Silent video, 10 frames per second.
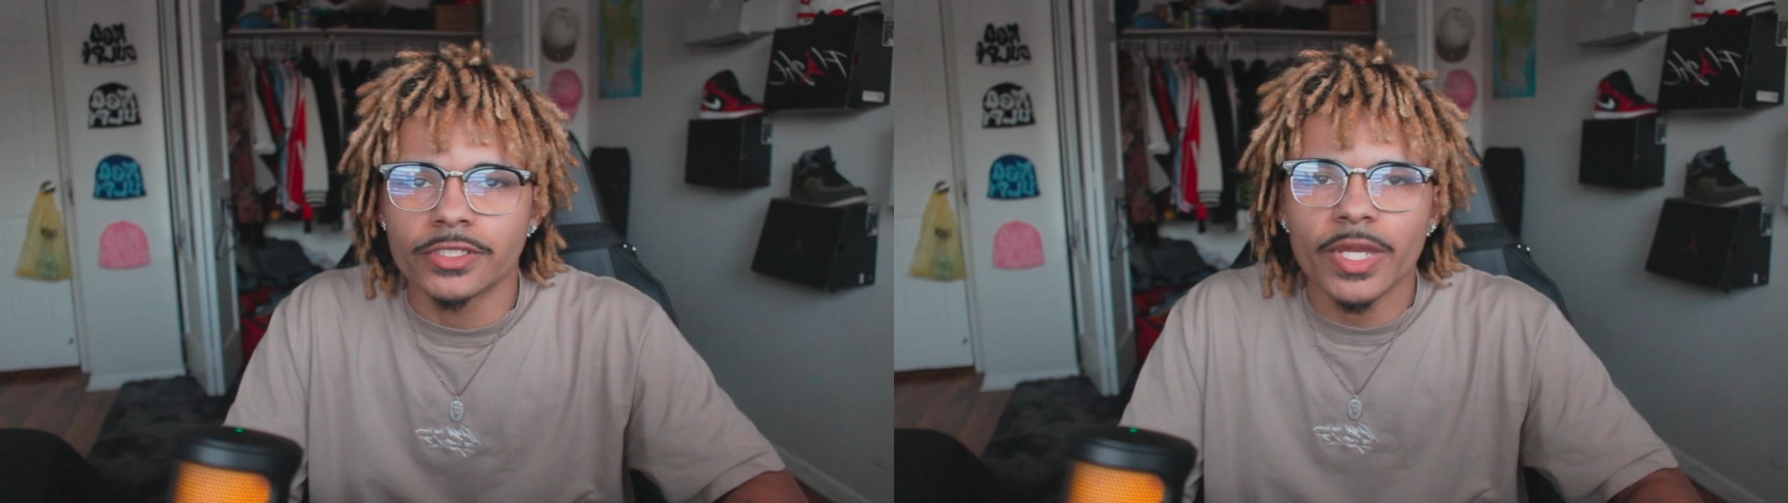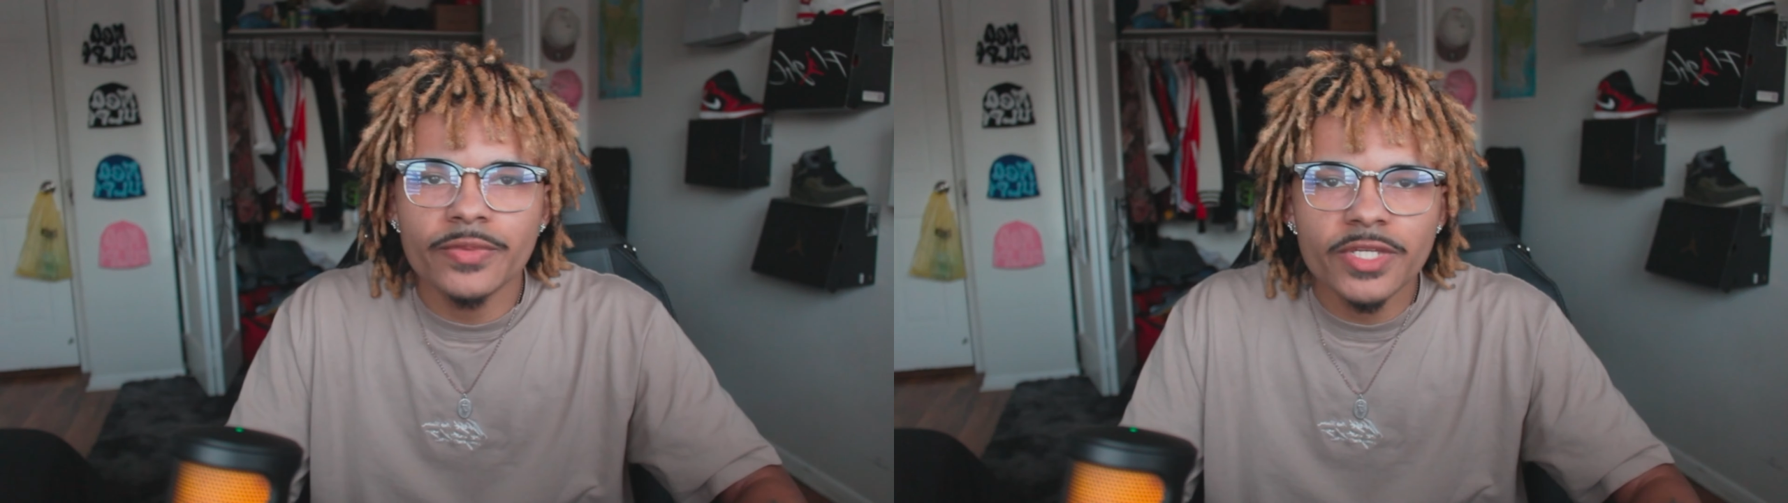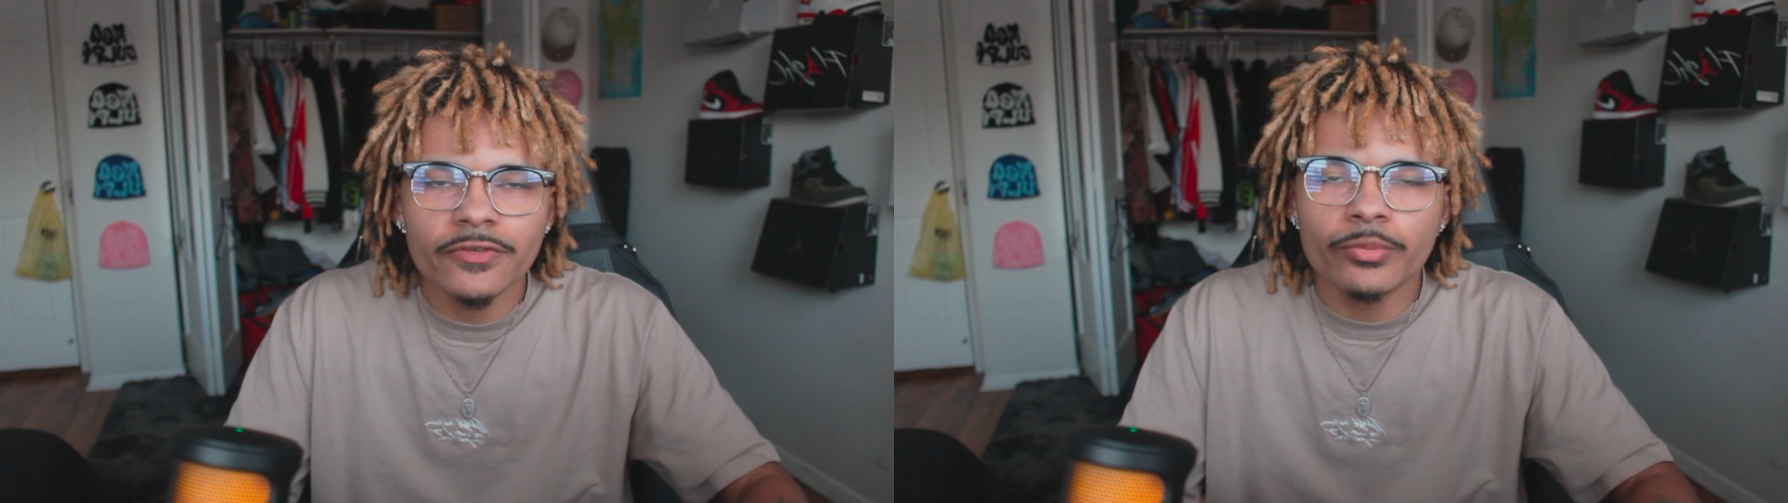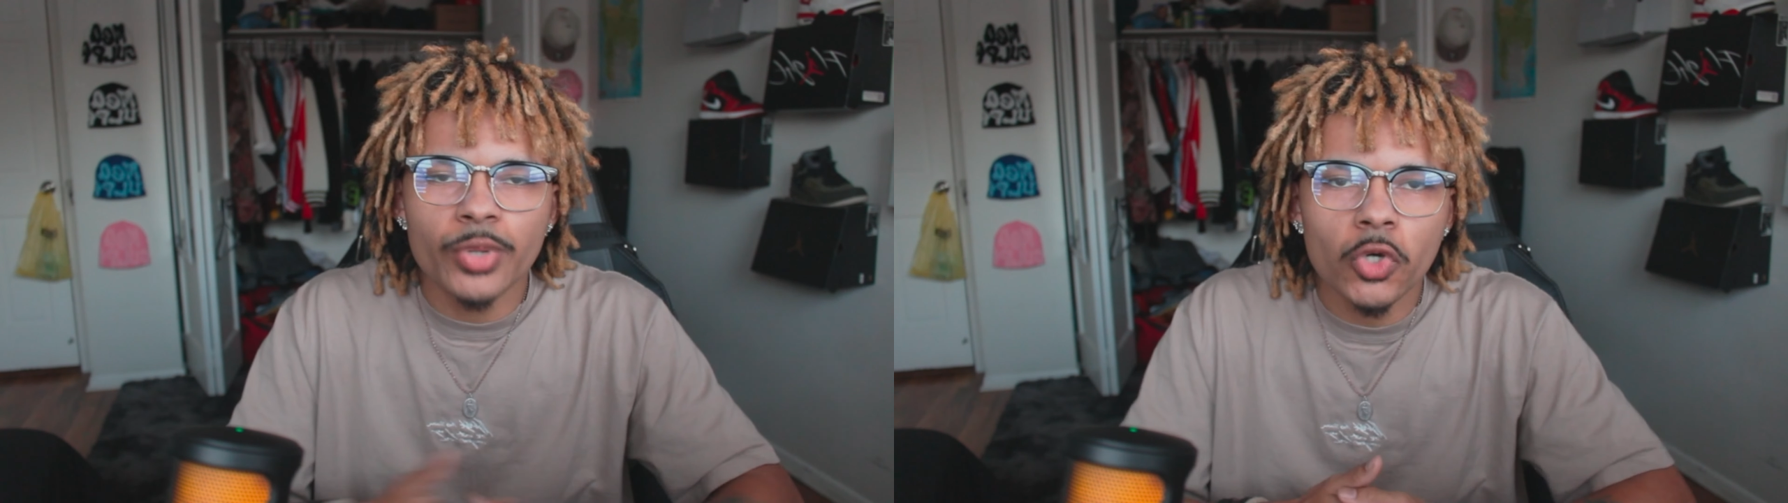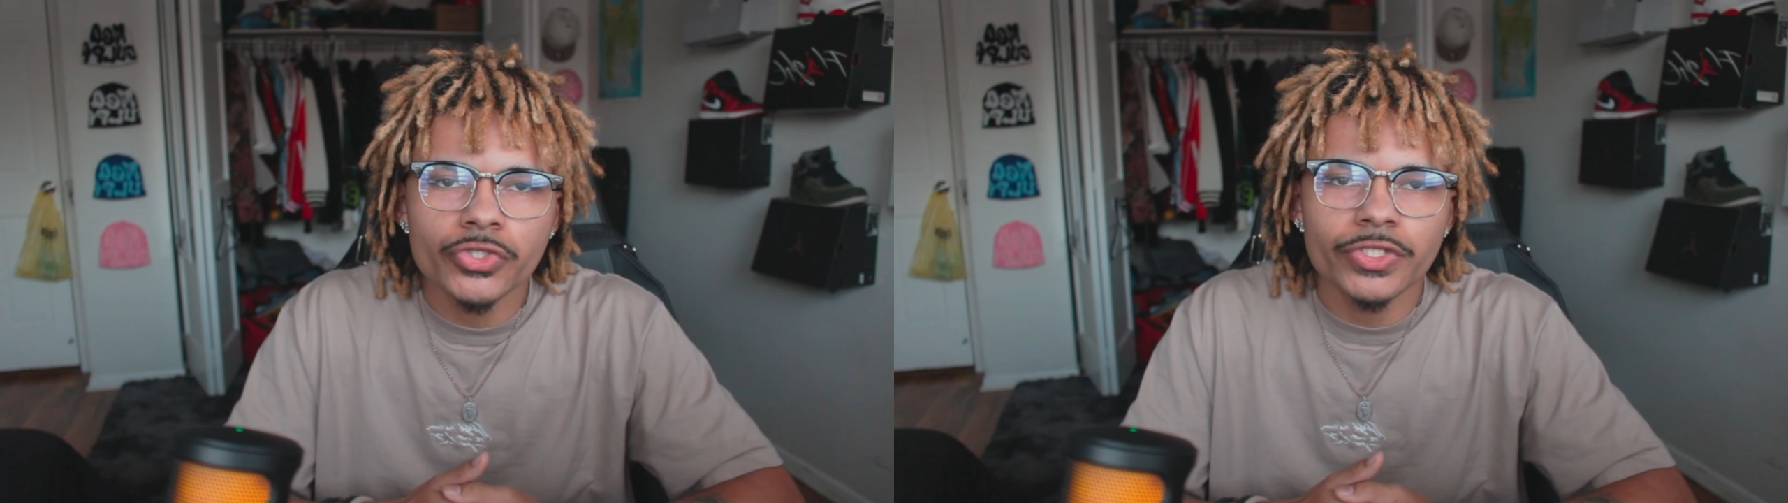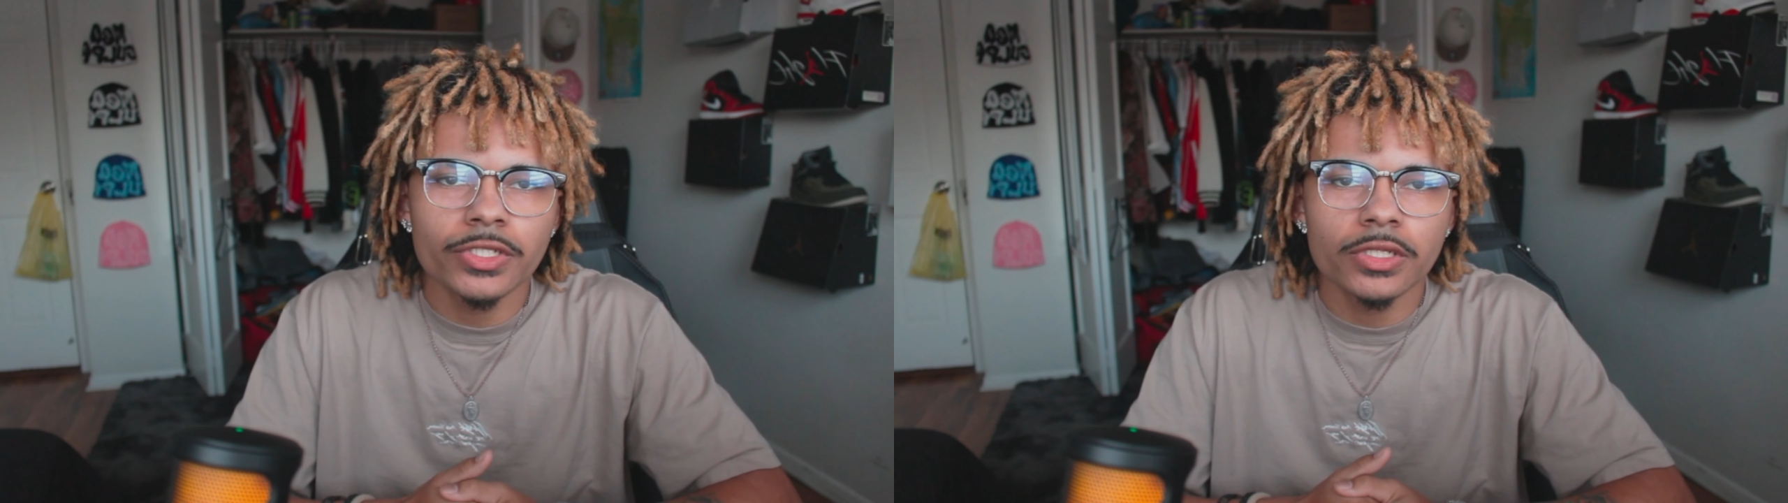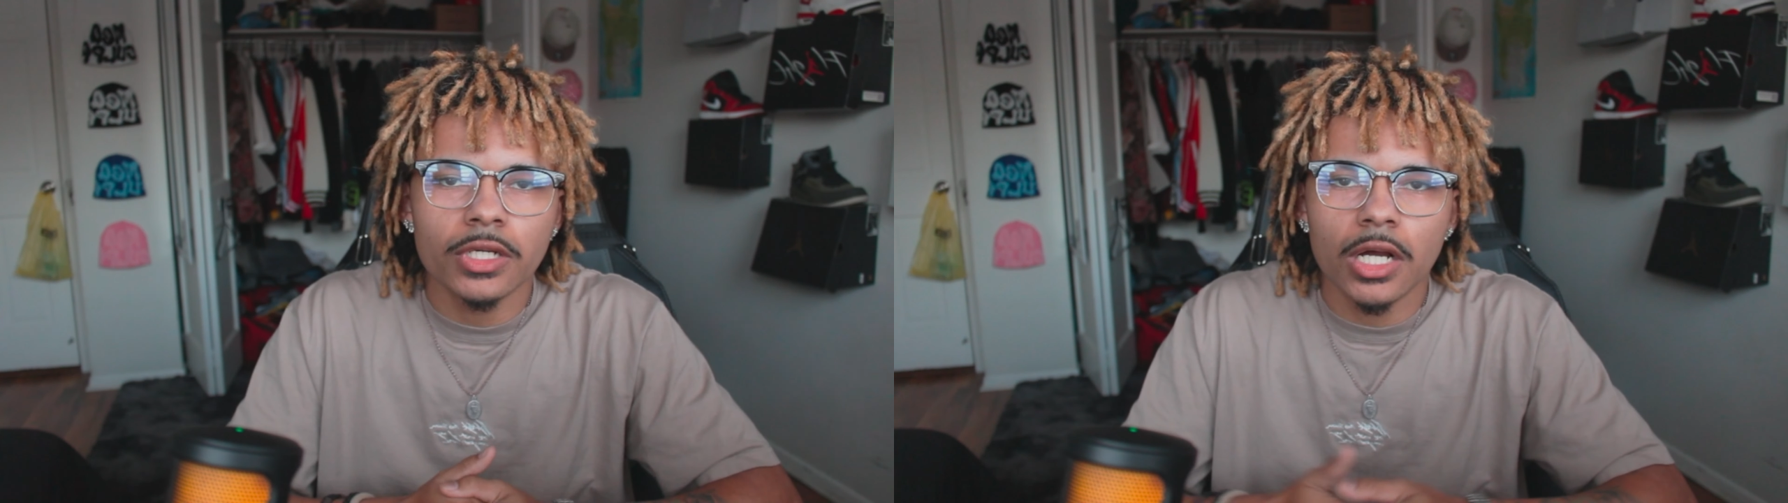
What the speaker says: Maybe even posting